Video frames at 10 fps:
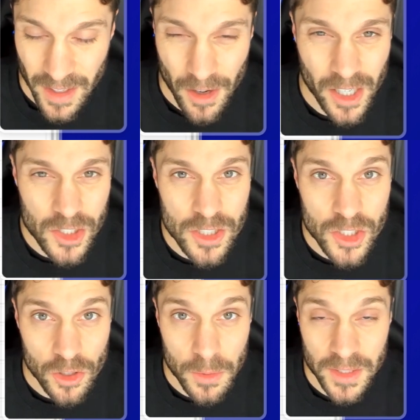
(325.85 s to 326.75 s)
and I'll actually
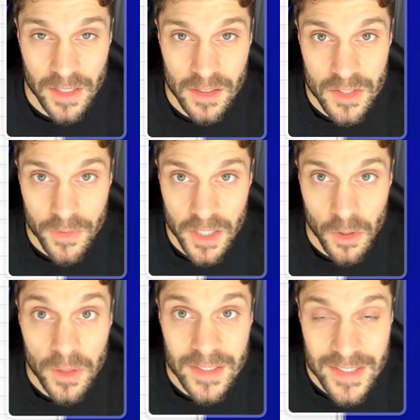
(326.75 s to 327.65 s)
show you at the end of this
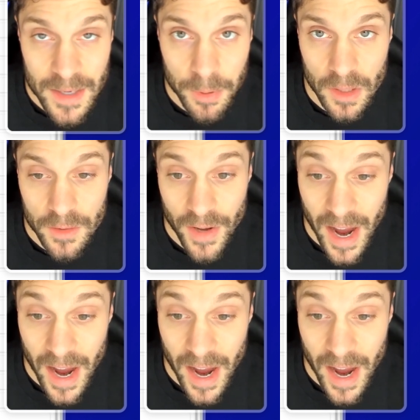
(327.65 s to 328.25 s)
video an example of